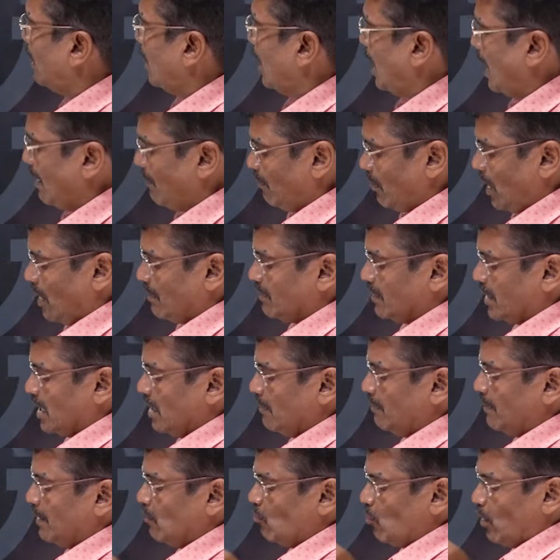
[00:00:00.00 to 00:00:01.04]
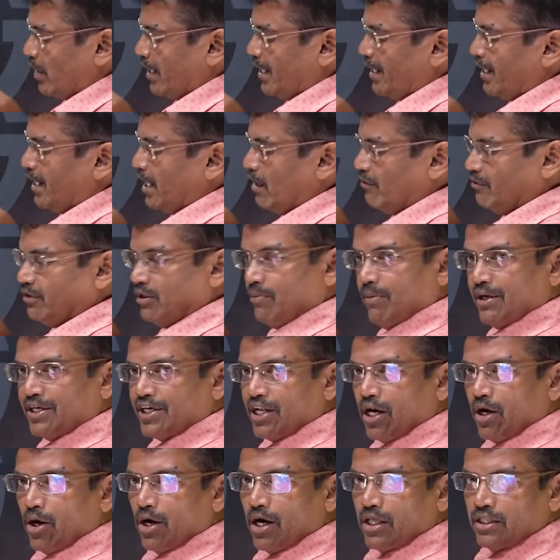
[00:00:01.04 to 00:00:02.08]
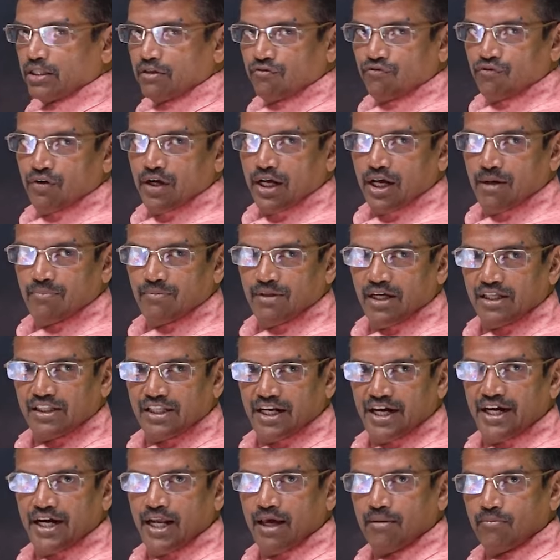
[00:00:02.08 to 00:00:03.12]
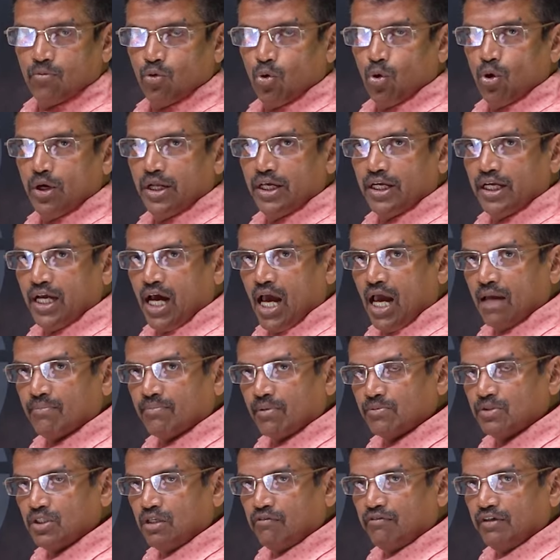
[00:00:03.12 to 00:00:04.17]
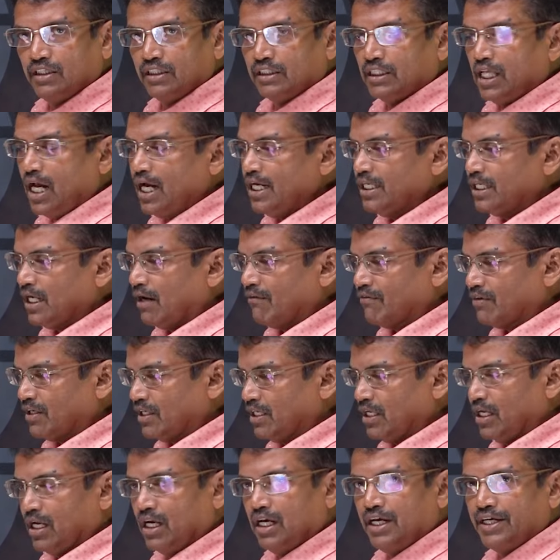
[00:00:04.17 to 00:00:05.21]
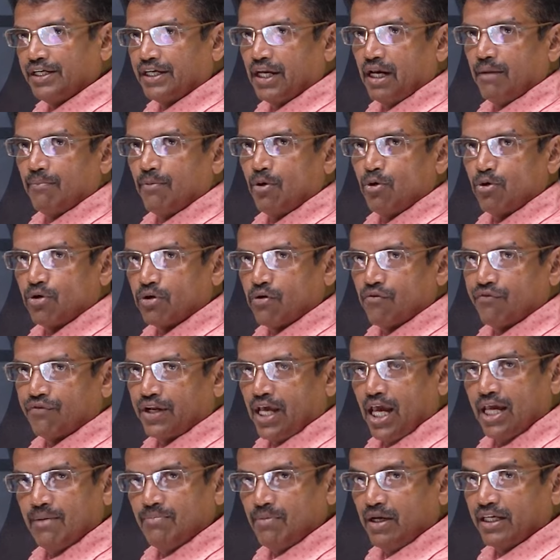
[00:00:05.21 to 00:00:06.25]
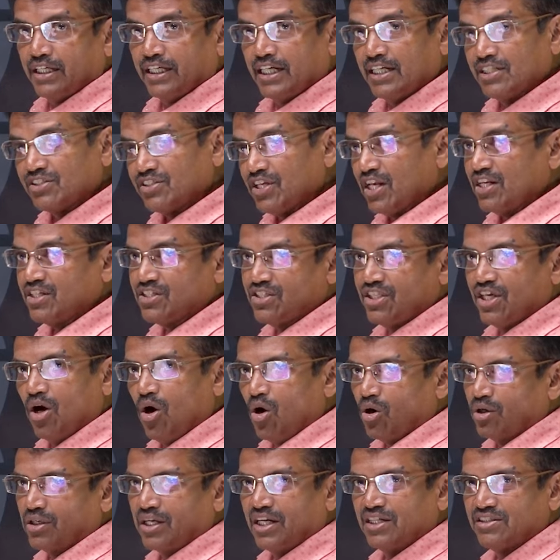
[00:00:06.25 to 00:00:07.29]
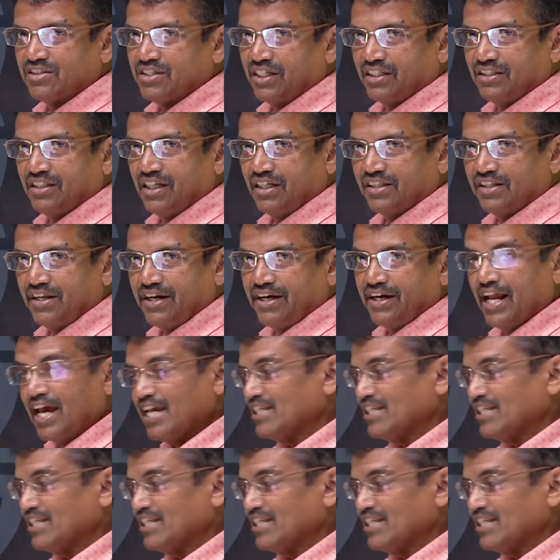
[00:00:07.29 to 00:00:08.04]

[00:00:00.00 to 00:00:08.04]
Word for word: I'm, I'm keeping one end of the metal rod on the flame, the other end I'm holding. I'm observing that after a little amount of time, I can sense the hotness at the other end.